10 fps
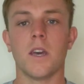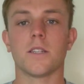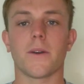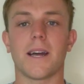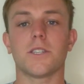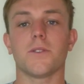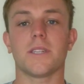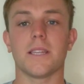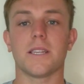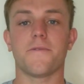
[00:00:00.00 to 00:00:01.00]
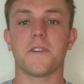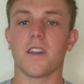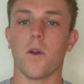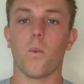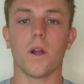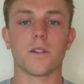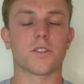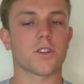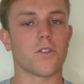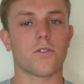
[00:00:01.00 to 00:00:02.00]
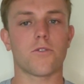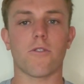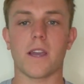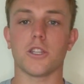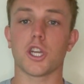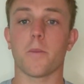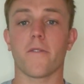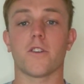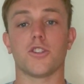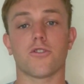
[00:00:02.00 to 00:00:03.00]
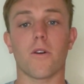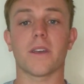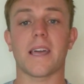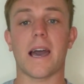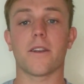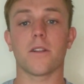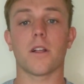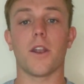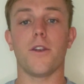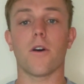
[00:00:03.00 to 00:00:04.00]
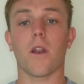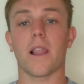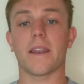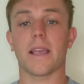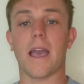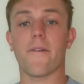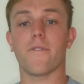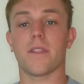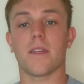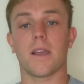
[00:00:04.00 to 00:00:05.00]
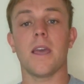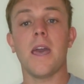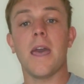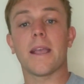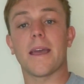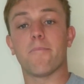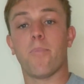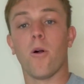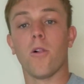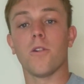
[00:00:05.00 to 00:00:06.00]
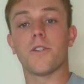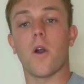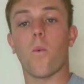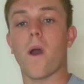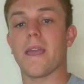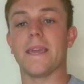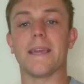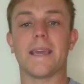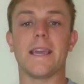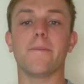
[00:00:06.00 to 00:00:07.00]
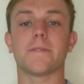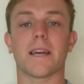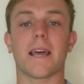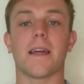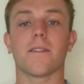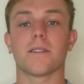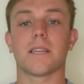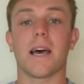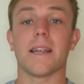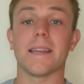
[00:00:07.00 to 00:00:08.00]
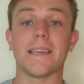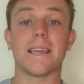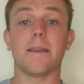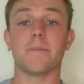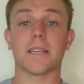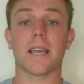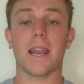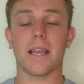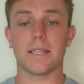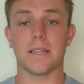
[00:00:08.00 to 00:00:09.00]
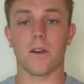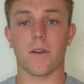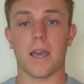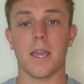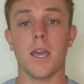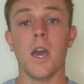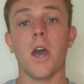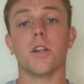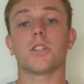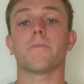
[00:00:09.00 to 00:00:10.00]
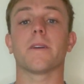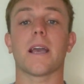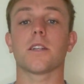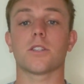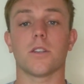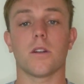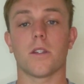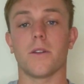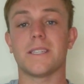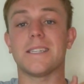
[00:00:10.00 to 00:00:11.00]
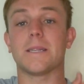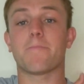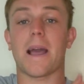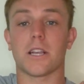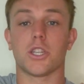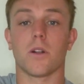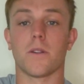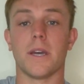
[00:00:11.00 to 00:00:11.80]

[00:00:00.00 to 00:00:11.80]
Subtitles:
So as you see in this video, Will does a great job of controlling the handle and not letting everything get pulled away. He keeps that handle tight and he keeps it connected, okay? And something else that you'll notice is his back shoulder.